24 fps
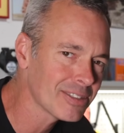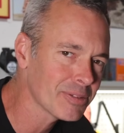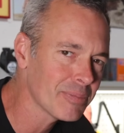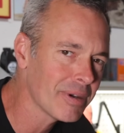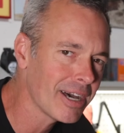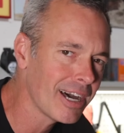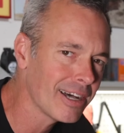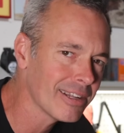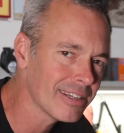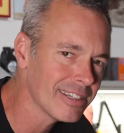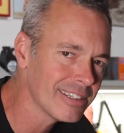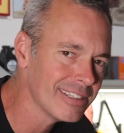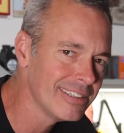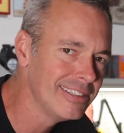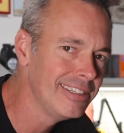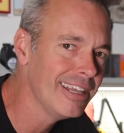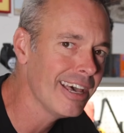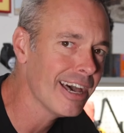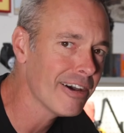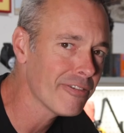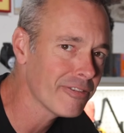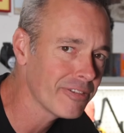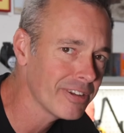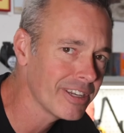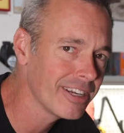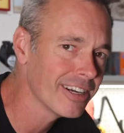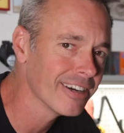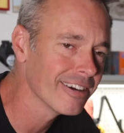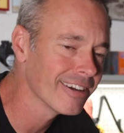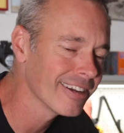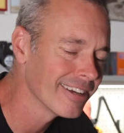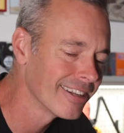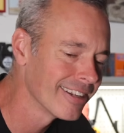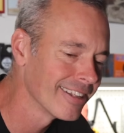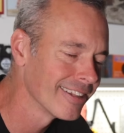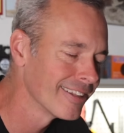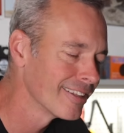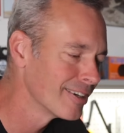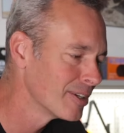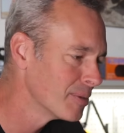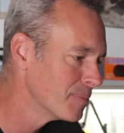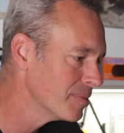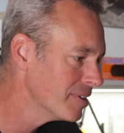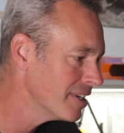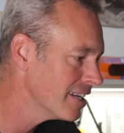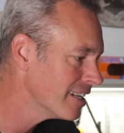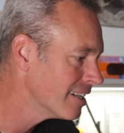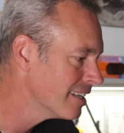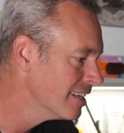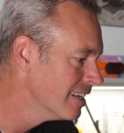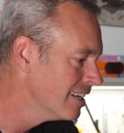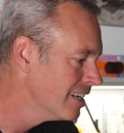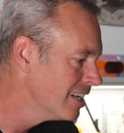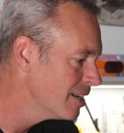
about DEF here in a little bit.